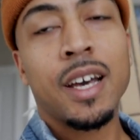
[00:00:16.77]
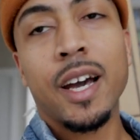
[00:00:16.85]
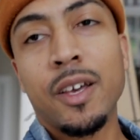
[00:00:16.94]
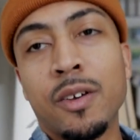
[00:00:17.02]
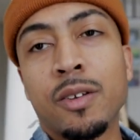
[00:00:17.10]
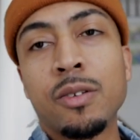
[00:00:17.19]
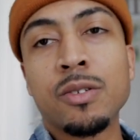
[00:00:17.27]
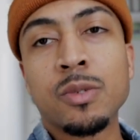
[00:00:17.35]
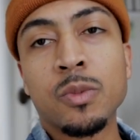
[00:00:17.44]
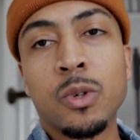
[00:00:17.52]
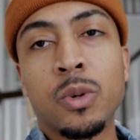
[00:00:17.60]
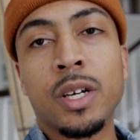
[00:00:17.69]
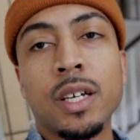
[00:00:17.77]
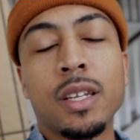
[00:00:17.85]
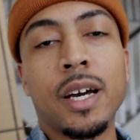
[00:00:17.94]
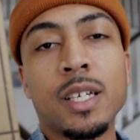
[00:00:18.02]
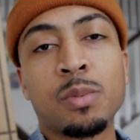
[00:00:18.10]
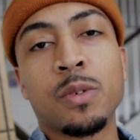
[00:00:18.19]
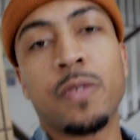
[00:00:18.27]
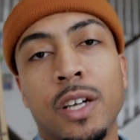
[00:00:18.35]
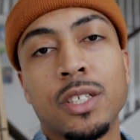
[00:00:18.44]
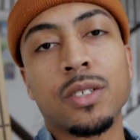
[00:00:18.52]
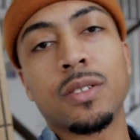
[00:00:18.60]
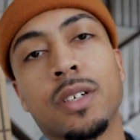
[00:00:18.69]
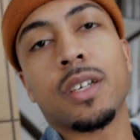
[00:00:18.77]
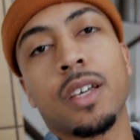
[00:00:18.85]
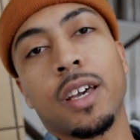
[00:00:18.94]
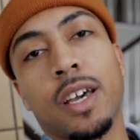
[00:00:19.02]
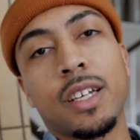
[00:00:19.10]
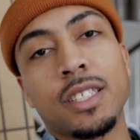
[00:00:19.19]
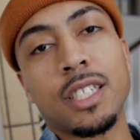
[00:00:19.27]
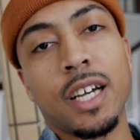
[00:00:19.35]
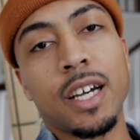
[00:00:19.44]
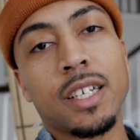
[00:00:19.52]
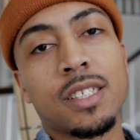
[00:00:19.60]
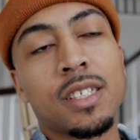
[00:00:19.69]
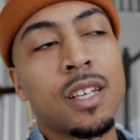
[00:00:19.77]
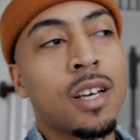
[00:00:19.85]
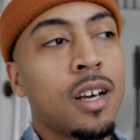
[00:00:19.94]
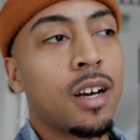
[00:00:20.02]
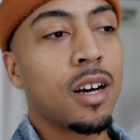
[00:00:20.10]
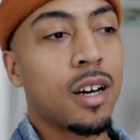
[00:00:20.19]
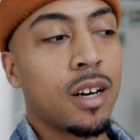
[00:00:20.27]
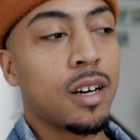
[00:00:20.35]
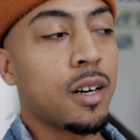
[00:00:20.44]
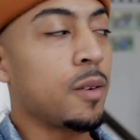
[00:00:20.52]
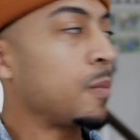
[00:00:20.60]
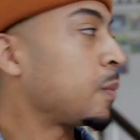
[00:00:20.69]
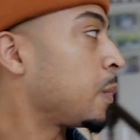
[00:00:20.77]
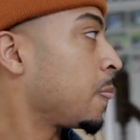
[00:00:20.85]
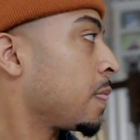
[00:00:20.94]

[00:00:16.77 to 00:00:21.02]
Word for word: how you can do some quick, nice, professional-looking headshots um,